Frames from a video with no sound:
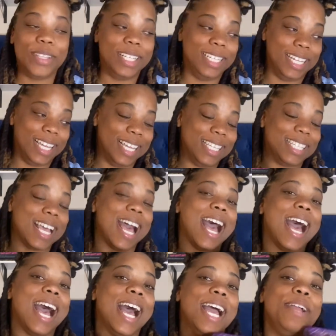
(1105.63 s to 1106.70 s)
the list.
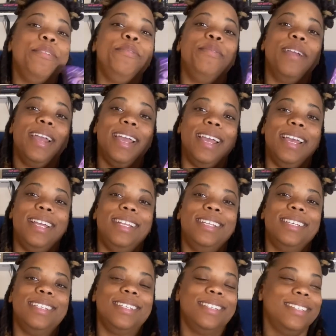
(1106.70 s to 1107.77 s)
I read
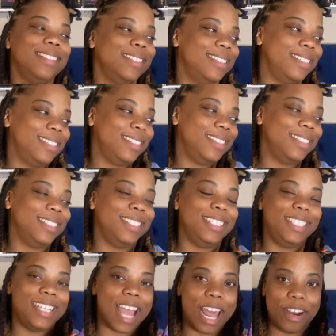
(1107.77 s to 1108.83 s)

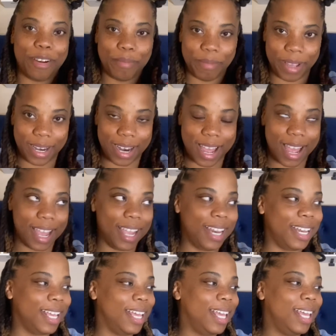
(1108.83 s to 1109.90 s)
Shattered Midnight,
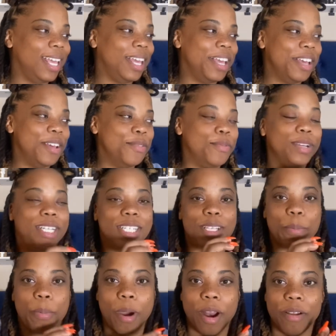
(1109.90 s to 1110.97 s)
which is a
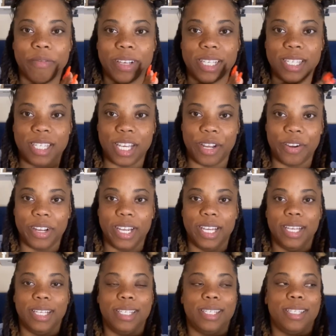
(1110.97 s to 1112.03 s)
part of a
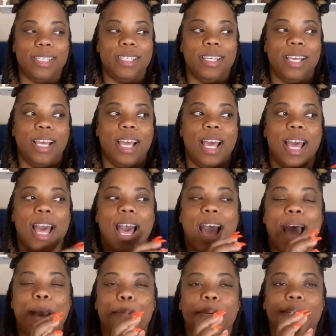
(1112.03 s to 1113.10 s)
series.
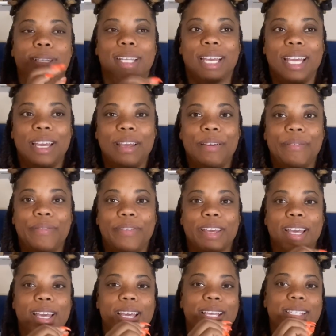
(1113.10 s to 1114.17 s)
I believe
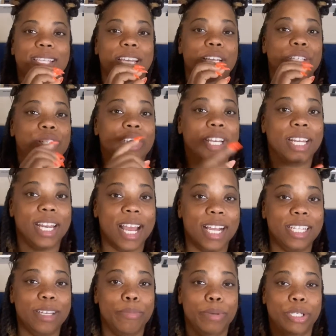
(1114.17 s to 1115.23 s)
it's
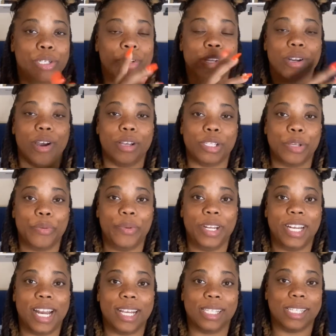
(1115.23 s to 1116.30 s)
interconnected, but you can also read
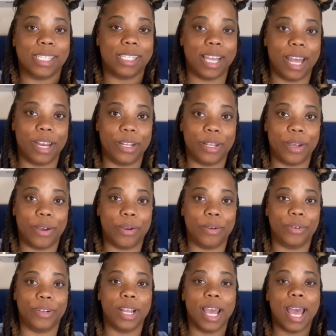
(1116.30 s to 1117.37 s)
it as a
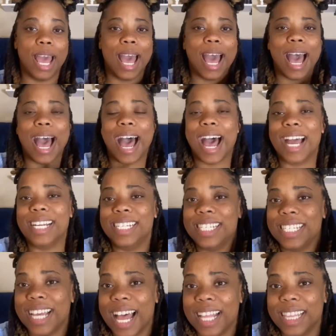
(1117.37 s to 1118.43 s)
standalone. I
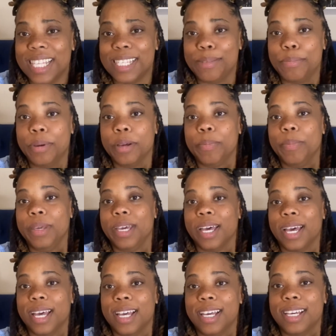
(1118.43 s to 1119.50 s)
just got this book
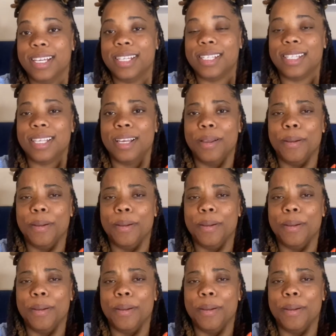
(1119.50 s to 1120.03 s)
because